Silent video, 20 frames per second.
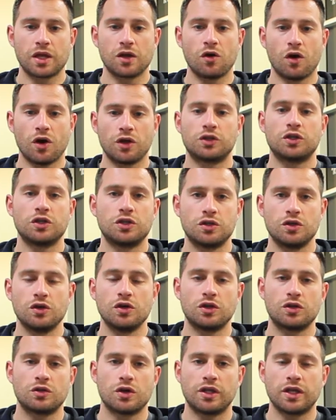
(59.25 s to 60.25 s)
going to
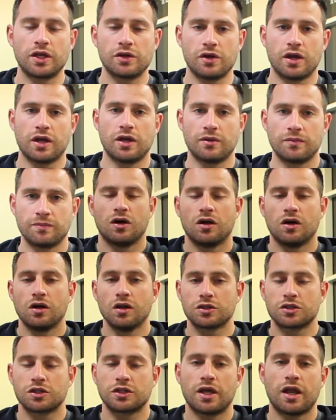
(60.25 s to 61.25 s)
do to a degree.
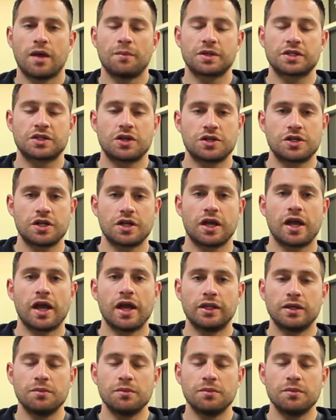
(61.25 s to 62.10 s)
Also, dynamic stretching, it